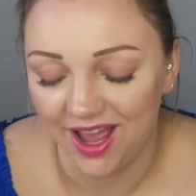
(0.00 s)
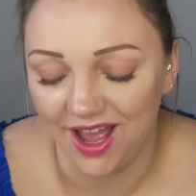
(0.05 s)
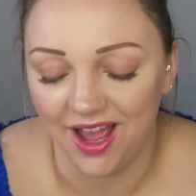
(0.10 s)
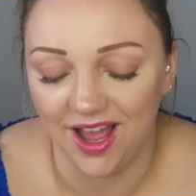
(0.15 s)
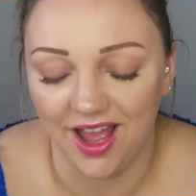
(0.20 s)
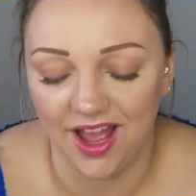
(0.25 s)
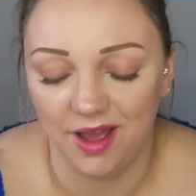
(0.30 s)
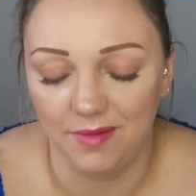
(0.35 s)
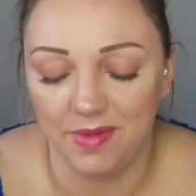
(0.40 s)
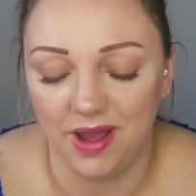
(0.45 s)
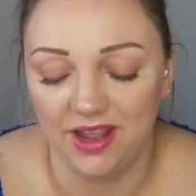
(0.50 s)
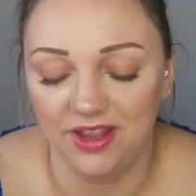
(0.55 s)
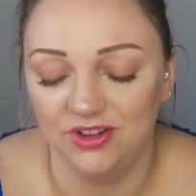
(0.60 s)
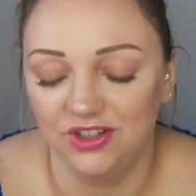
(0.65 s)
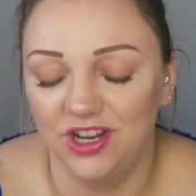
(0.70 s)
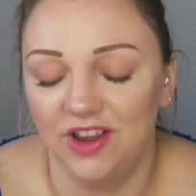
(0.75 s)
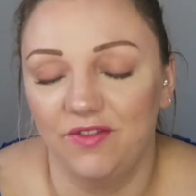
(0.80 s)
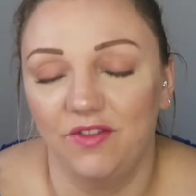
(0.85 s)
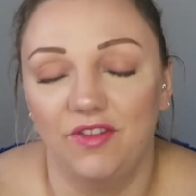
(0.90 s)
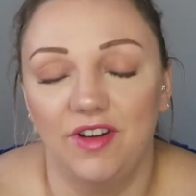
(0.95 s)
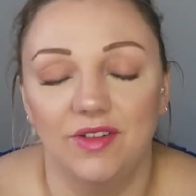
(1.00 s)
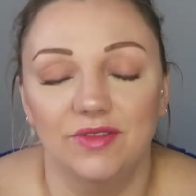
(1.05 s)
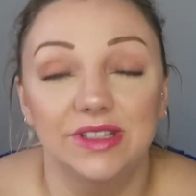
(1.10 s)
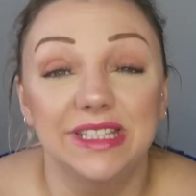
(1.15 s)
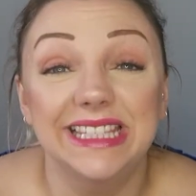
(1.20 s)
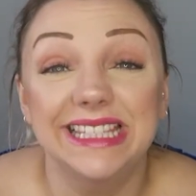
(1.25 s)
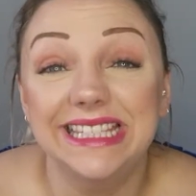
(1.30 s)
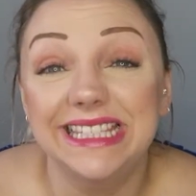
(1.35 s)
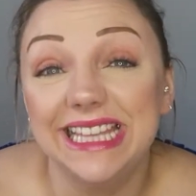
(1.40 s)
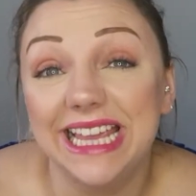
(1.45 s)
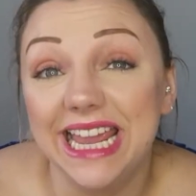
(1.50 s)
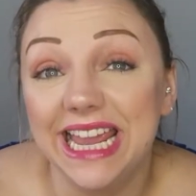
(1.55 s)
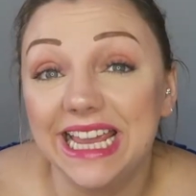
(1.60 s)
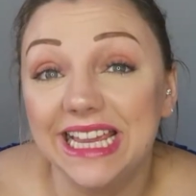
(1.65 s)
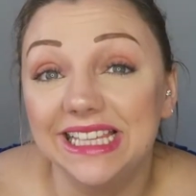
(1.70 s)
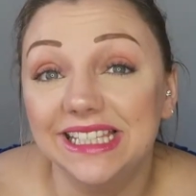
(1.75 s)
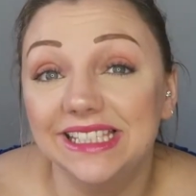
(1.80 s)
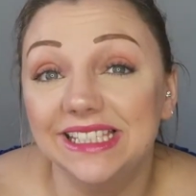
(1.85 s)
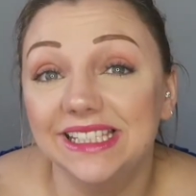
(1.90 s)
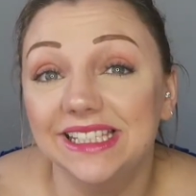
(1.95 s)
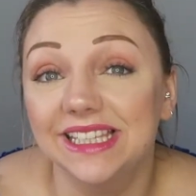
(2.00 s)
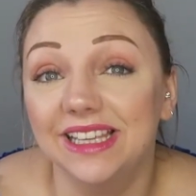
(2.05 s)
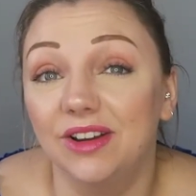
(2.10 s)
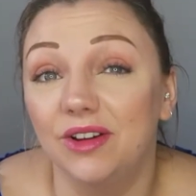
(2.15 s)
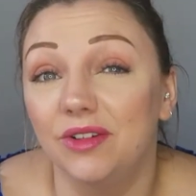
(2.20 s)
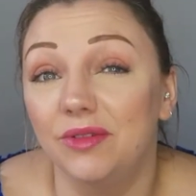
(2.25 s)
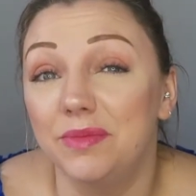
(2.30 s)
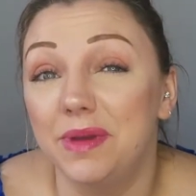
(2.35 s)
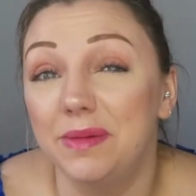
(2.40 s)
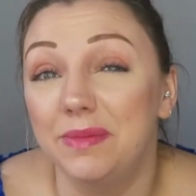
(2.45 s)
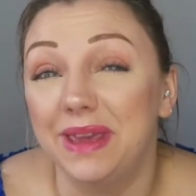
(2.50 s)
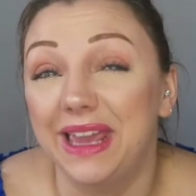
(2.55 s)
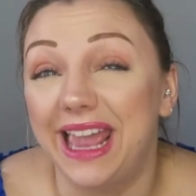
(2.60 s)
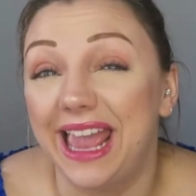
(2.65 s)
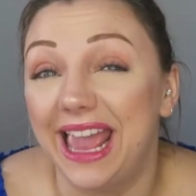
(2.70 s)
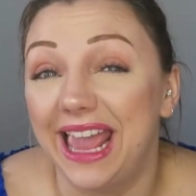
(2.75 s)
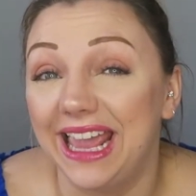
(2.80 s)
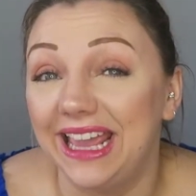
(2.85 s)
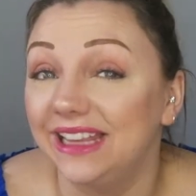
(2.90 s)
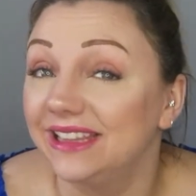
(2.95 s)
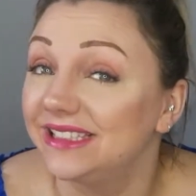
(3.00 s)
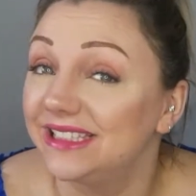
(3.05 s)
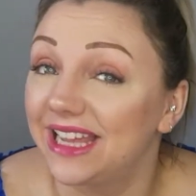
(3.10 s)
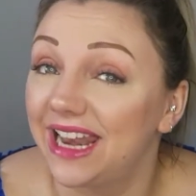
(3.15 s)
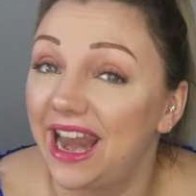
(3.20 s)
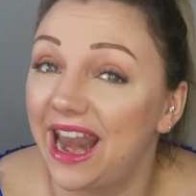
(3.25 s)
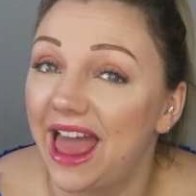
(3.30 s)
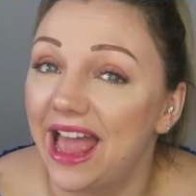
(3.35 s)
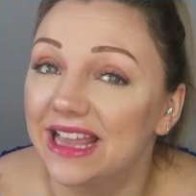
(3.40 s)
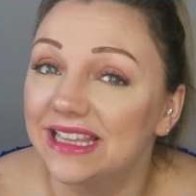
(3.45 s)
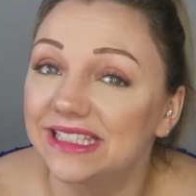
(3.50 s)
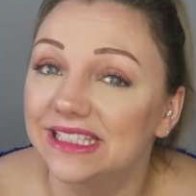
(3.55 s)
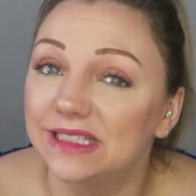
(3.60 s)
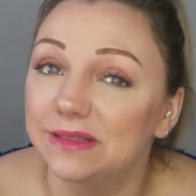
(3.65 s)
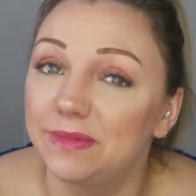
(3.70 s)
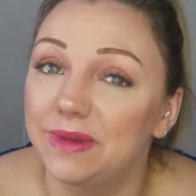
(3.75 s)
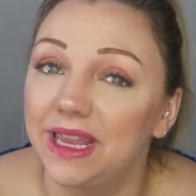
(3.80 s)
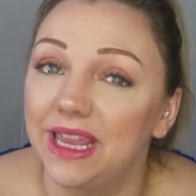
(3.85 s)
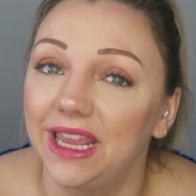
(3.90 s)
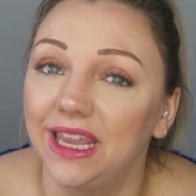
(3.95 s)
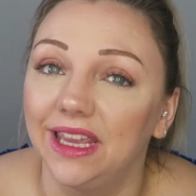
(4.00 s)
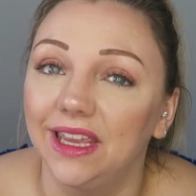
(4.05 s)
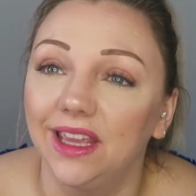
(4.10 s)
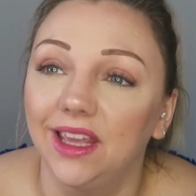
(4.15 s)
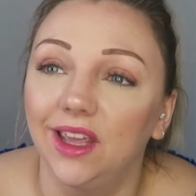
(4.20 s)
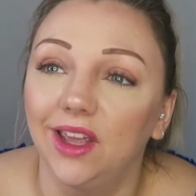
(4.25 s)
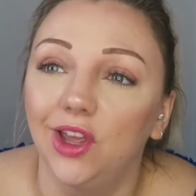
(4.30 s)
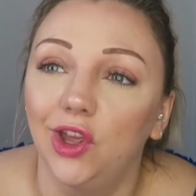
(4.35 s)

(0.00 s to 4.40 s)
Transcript: I usually have around 6 or maybe 8 to last me.